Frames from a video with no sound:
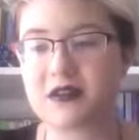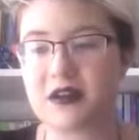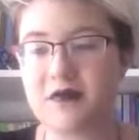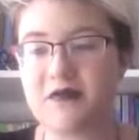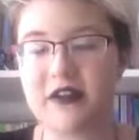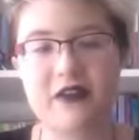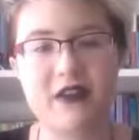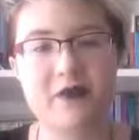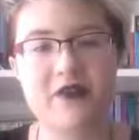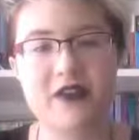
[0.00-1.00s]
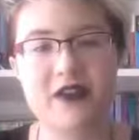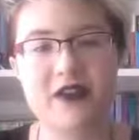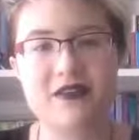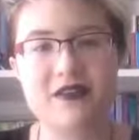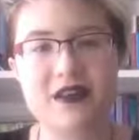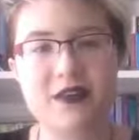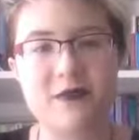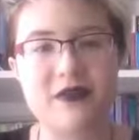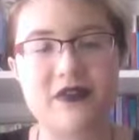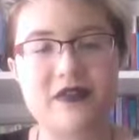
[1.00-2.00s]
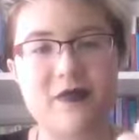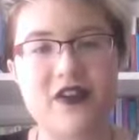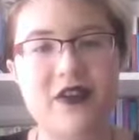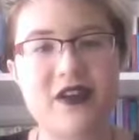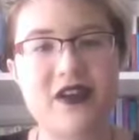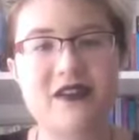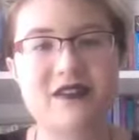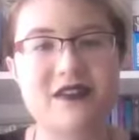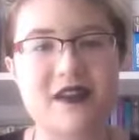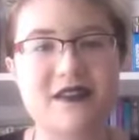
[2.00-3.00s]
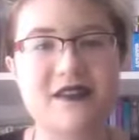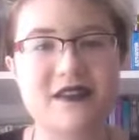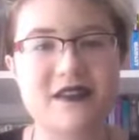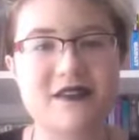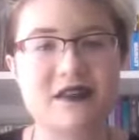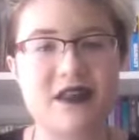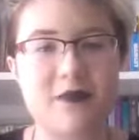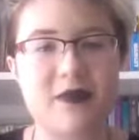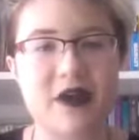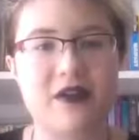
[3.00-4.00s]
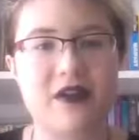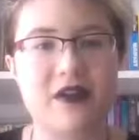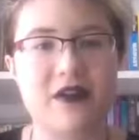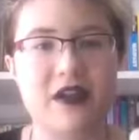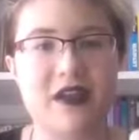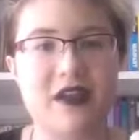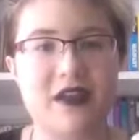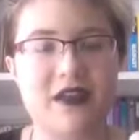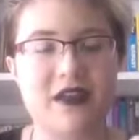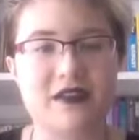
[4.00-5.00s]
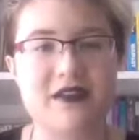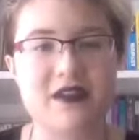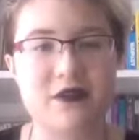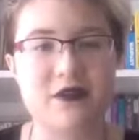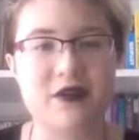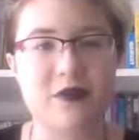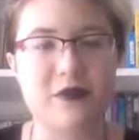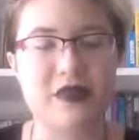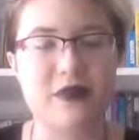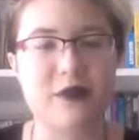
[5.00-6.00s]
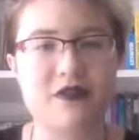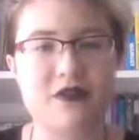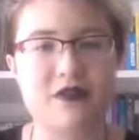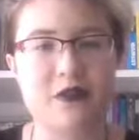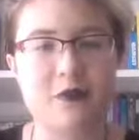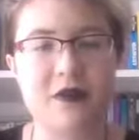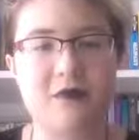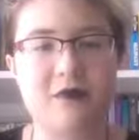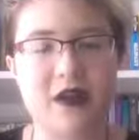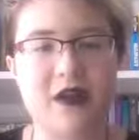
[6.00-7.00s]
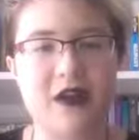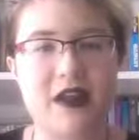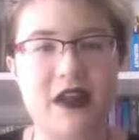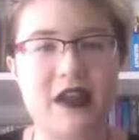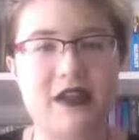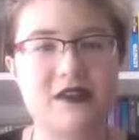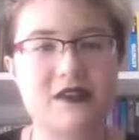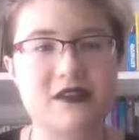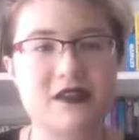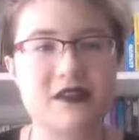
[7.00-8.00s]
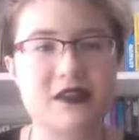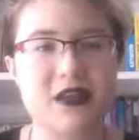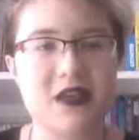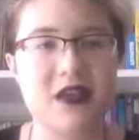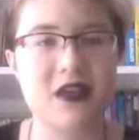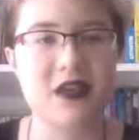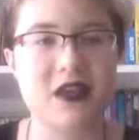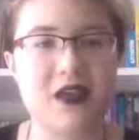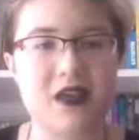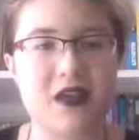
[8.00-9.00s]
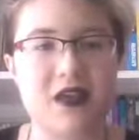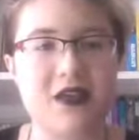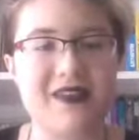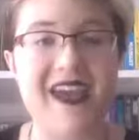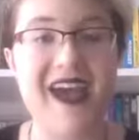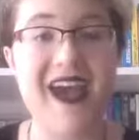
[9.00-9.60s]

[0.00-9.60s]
I'm very excited about this. I'm very excited to study about her, get to know her mythos a little bit better, and yeah,